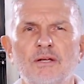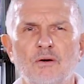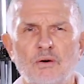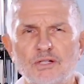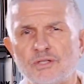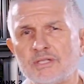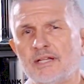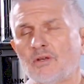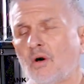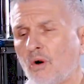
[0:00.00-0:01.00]
or I should
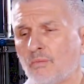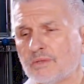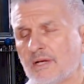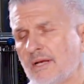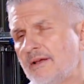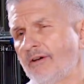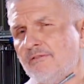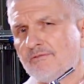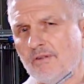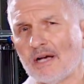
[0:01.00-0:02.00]
say the home
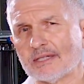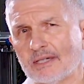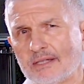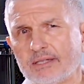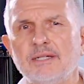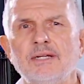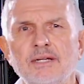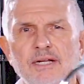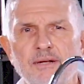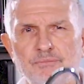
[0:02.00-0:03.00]
faucet,
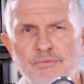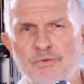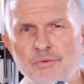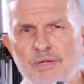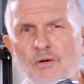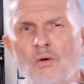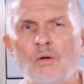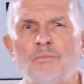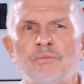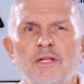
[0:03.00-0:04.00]
through that
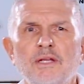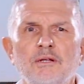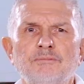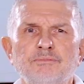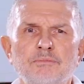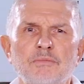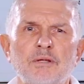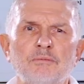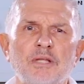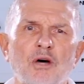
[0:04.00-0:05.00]
hole.
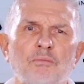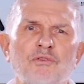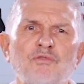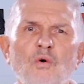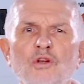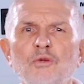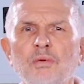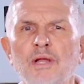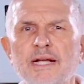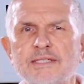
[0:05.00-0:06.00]
Now, before you
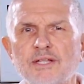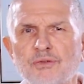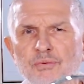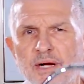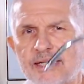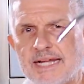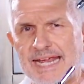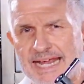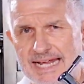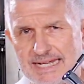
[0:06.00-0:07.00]
place the threaded
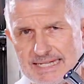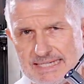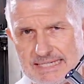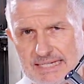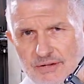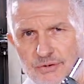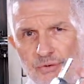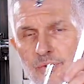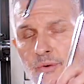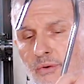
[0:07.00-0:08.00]
ends
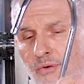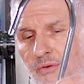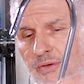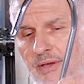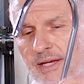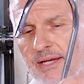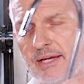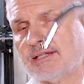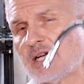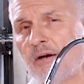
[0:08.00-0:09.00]
through the
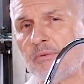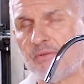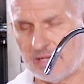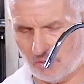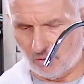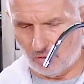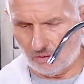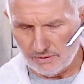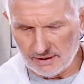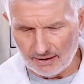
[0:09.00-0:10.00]
top of that
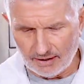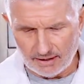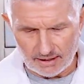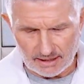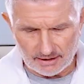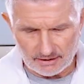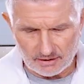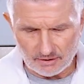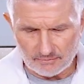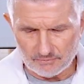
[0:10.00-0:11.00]
hole,
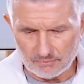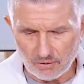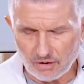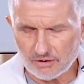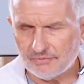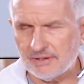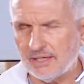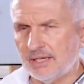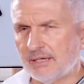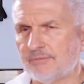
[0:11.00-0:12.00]
part of
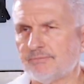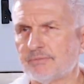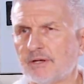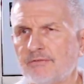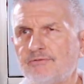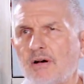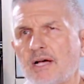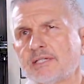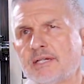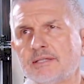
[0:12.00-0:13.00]
the
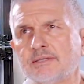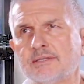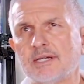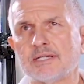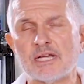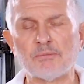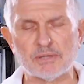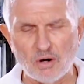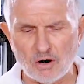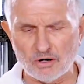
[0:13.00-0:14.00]
faucet
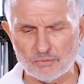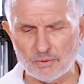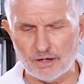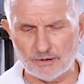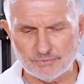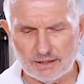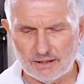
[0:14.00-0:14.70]
assembly hardware,